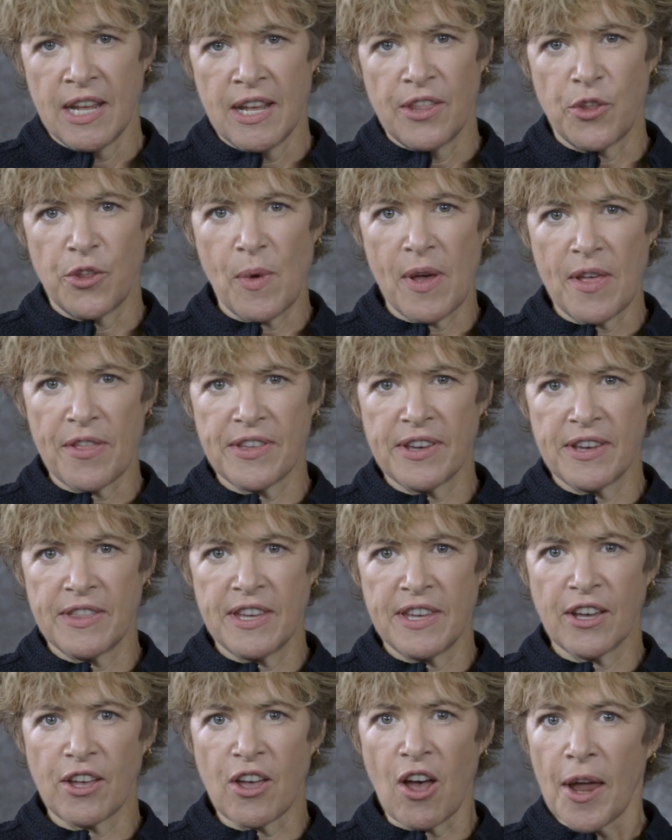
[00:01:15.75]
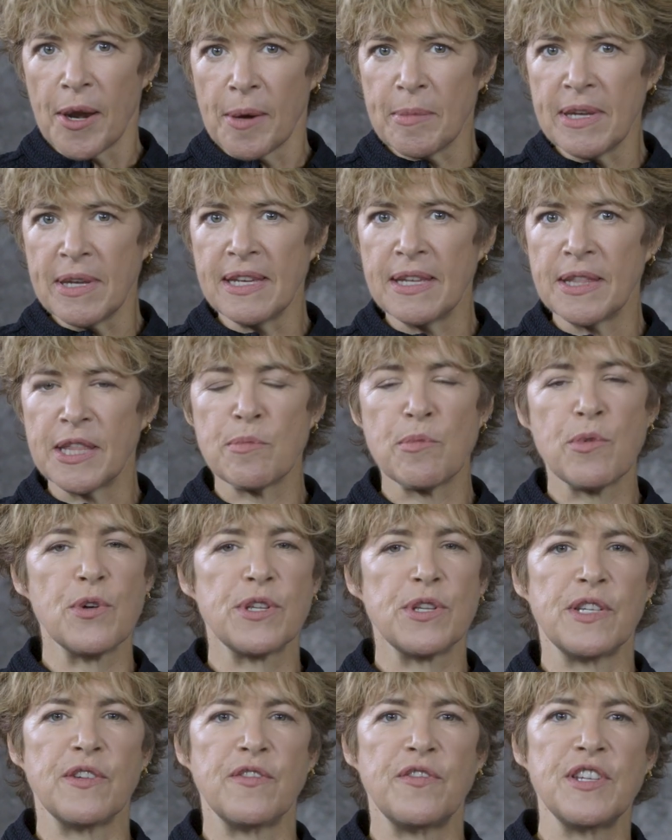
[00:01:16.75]
The wealthier the economy and the more
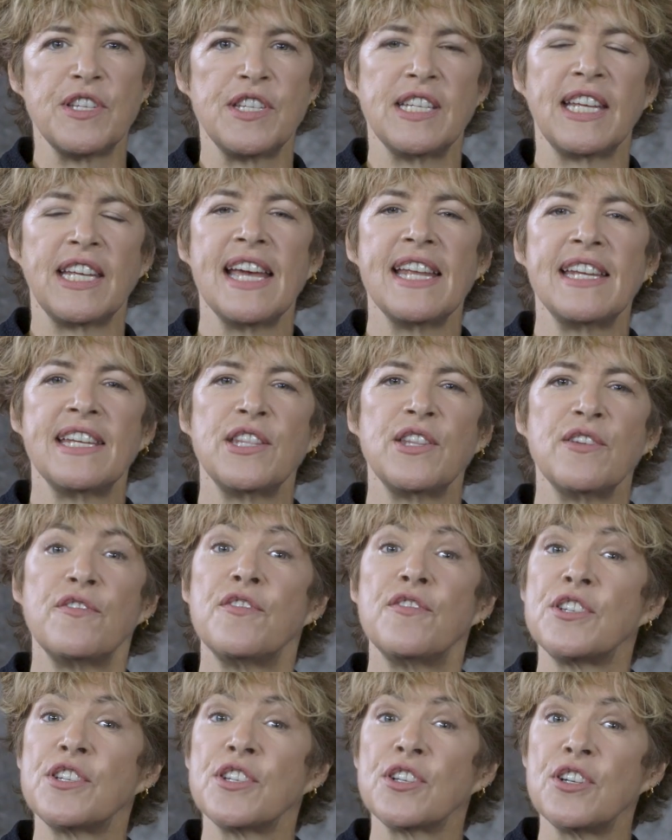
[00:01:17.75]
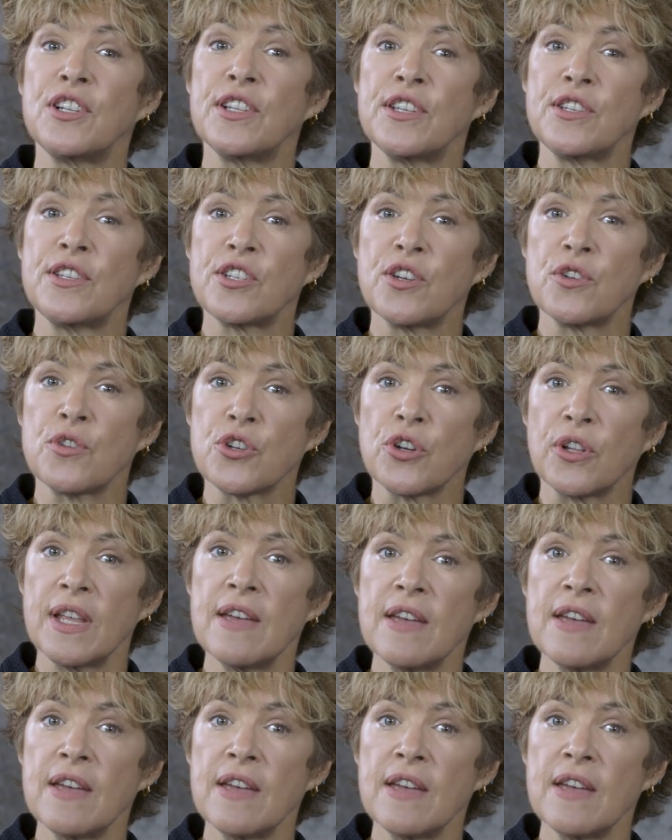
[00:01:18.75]
sophisticated the physical and social